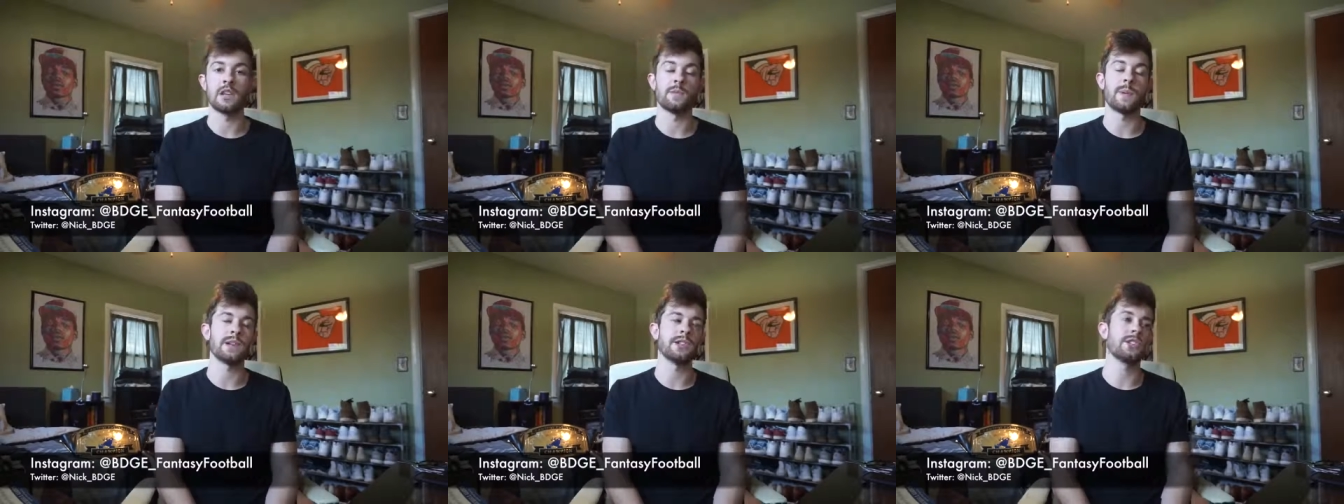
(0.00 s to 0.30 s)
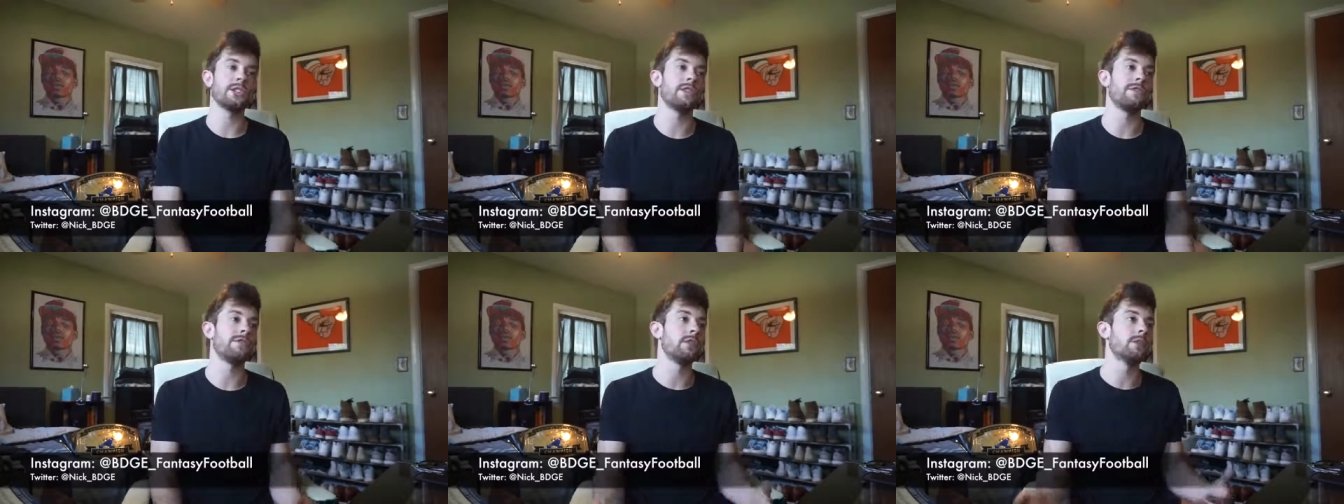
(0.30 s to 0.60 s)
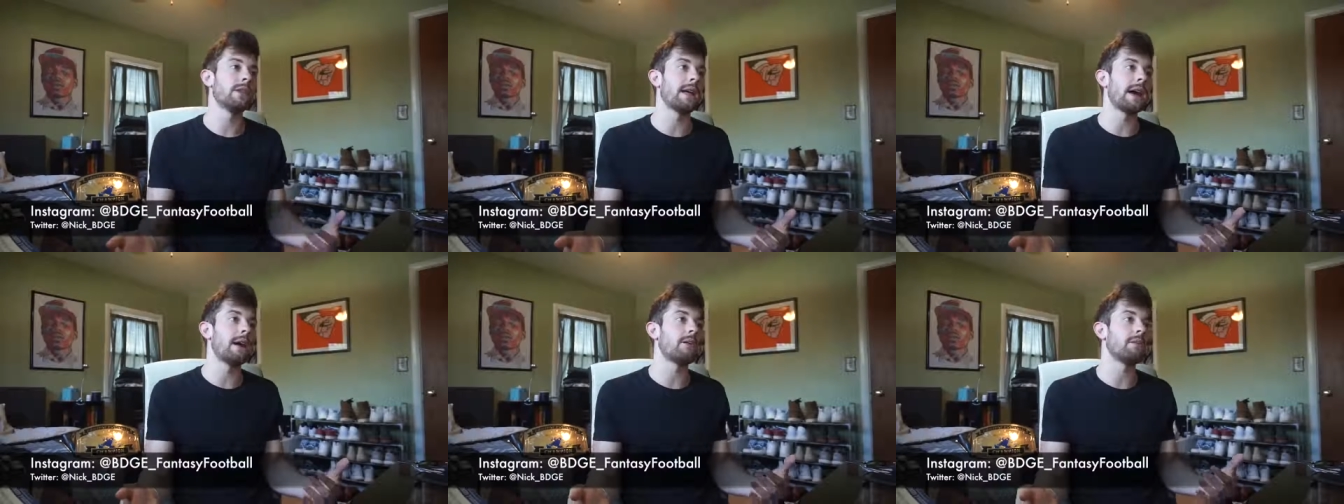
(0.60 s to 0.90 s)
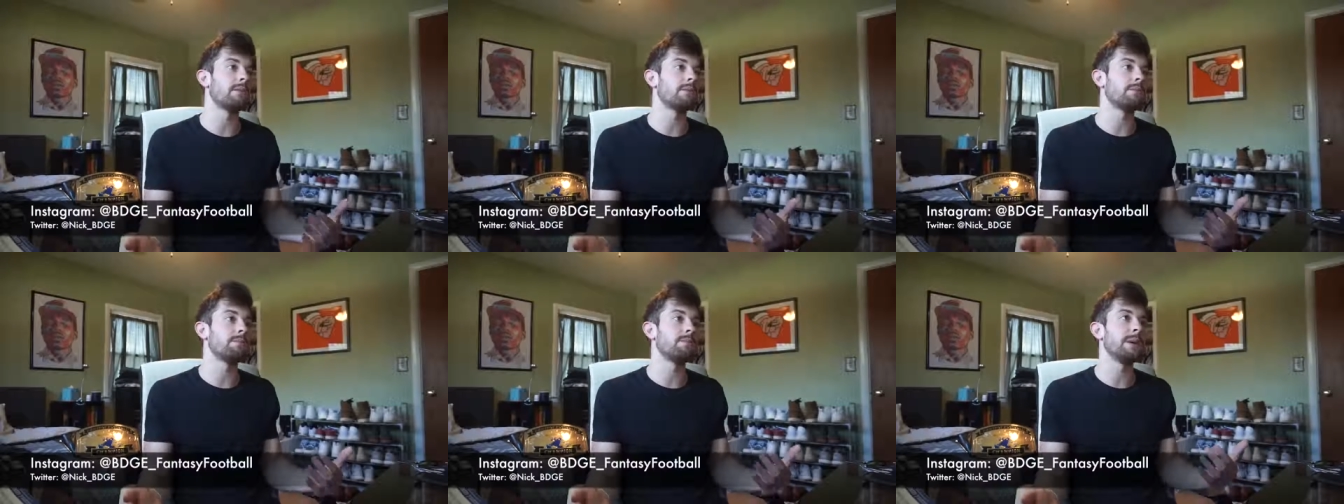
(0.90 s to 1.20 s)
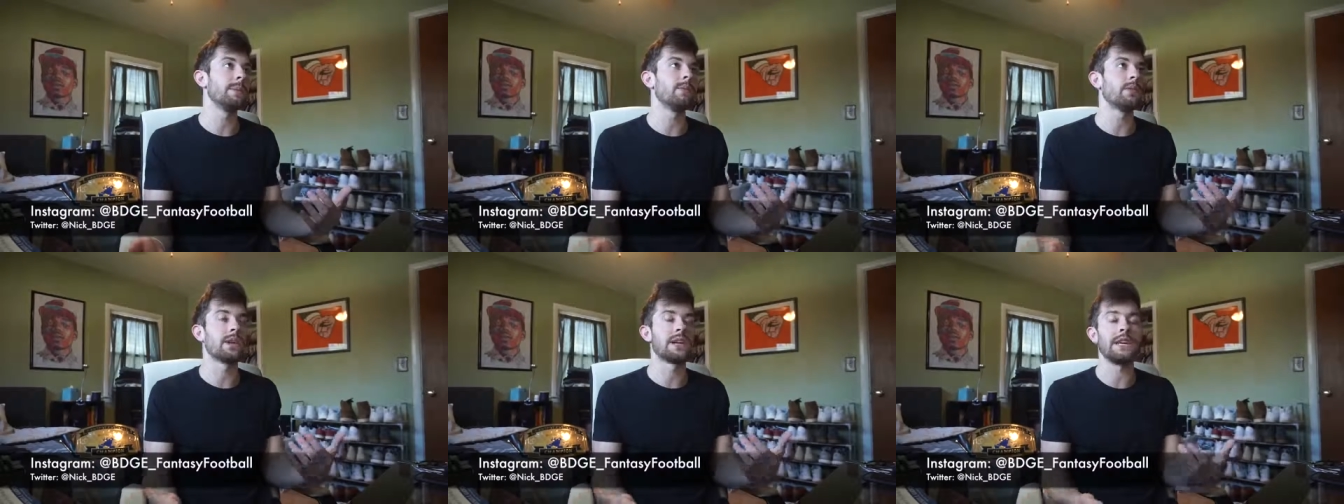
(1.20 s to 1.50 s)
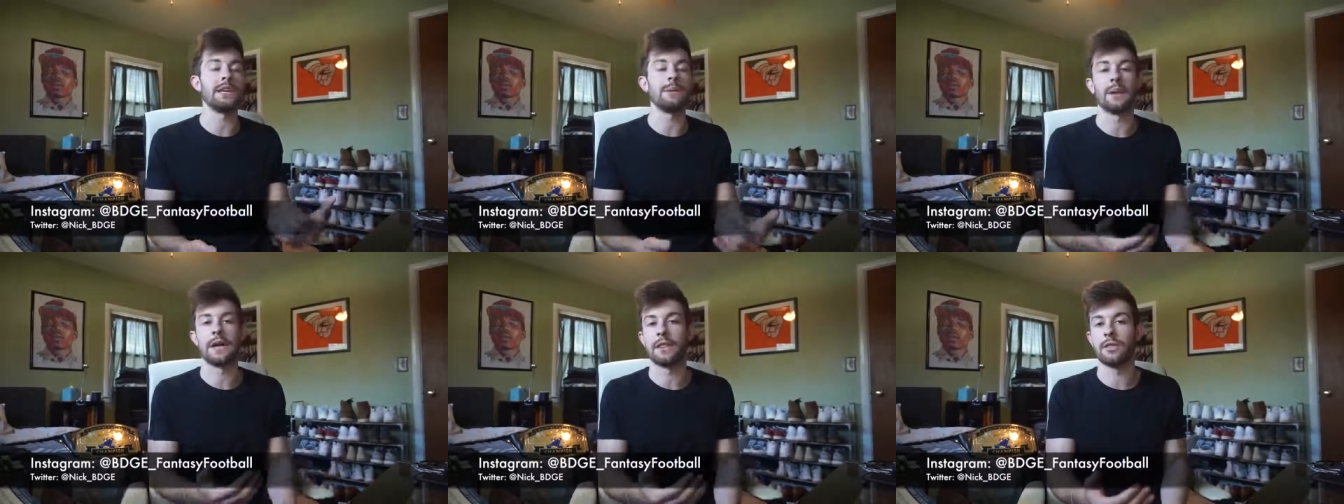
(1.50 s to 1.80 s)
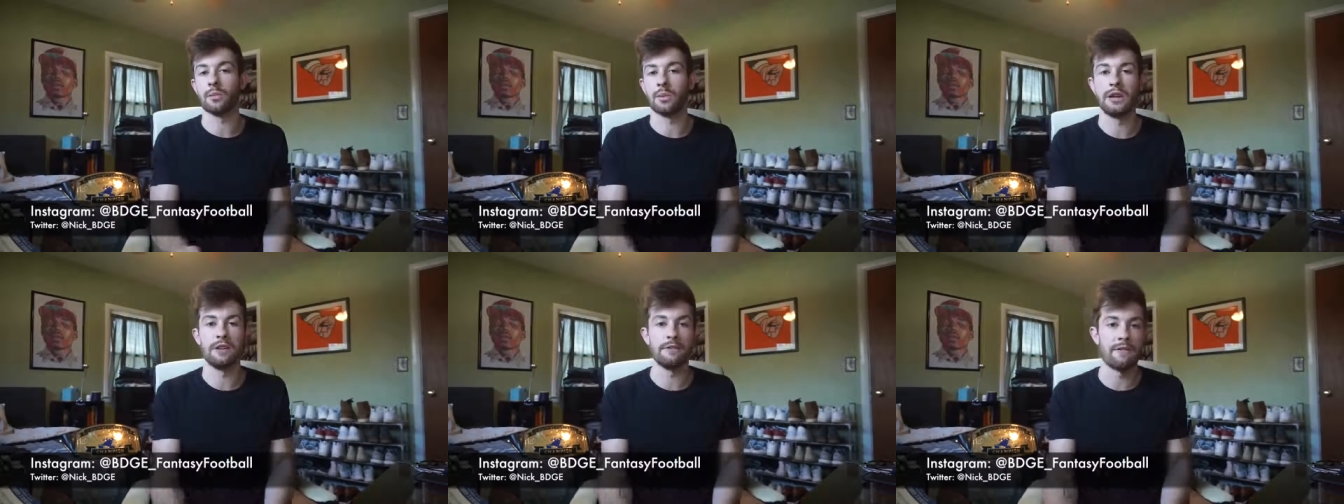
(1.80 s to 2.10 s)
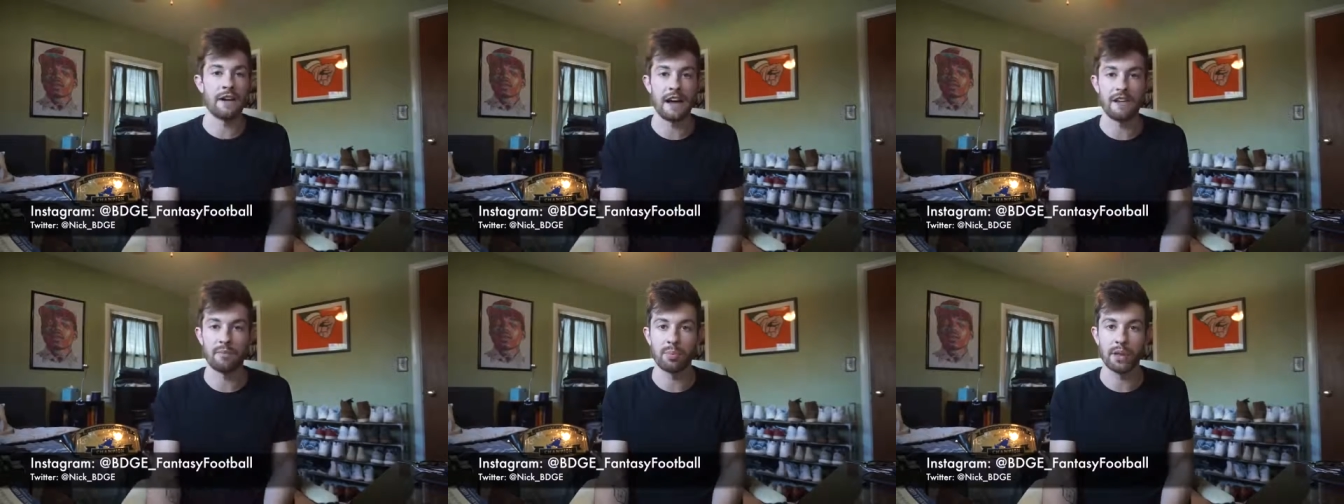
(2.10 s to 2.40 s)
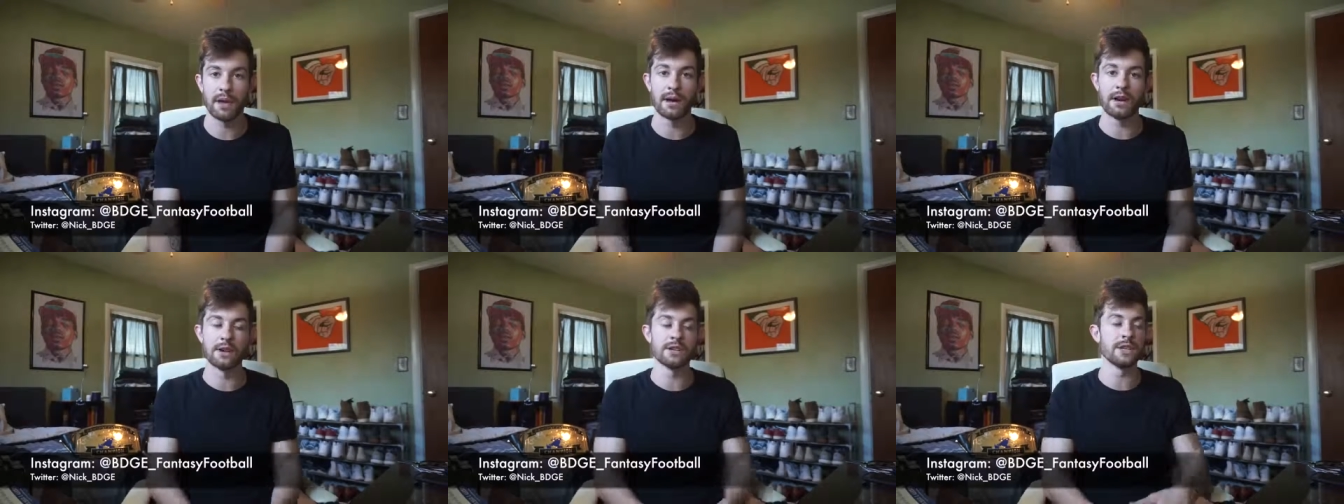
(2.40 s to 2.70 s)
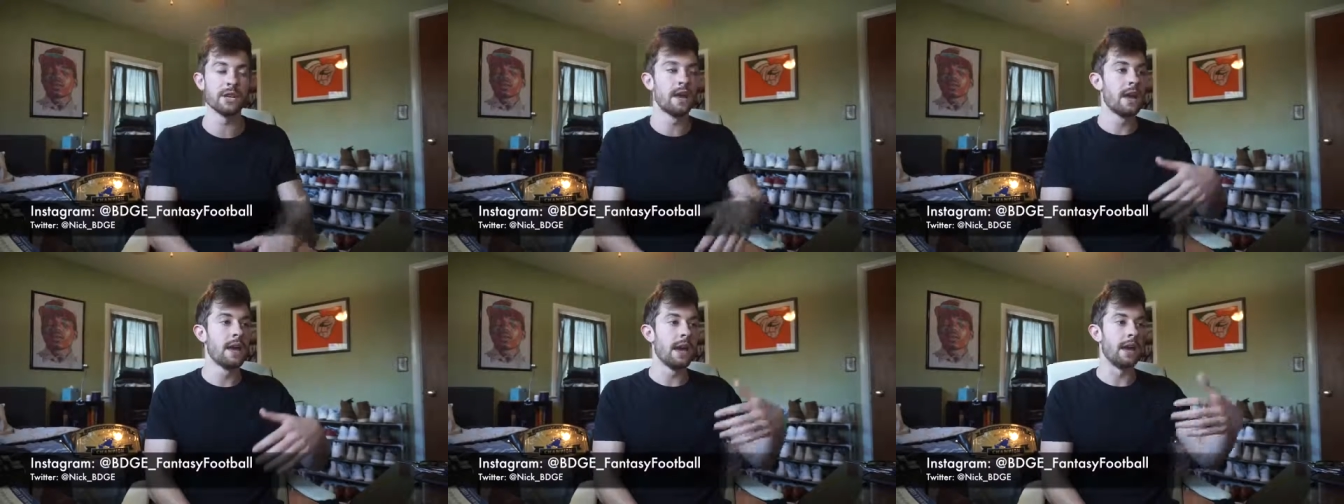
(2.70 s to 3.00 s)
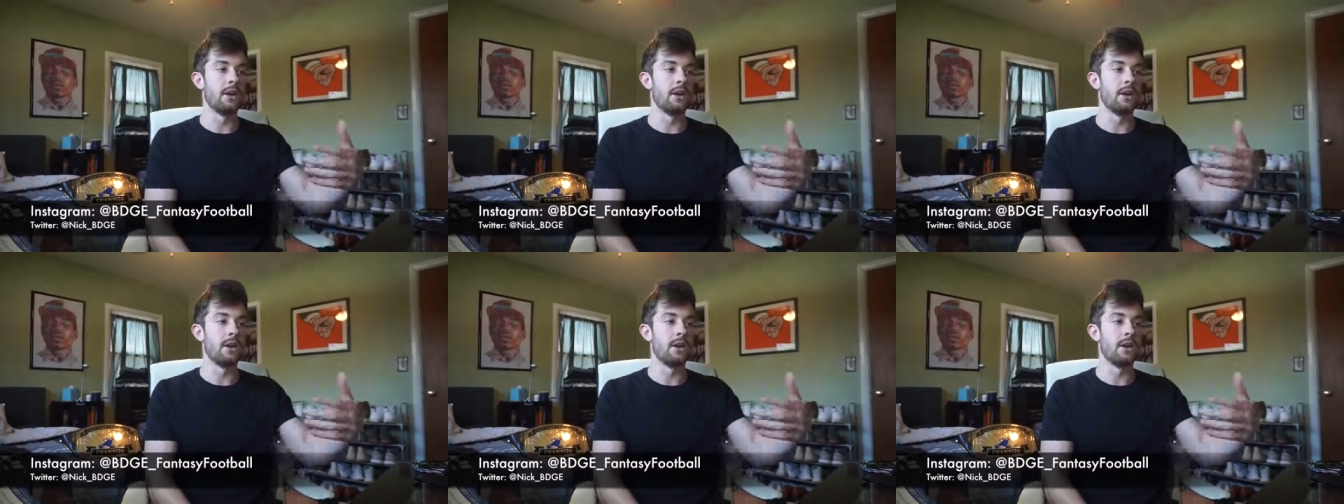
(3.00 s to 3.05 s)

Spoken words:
especially if you allow people to keep like 3 to 5 players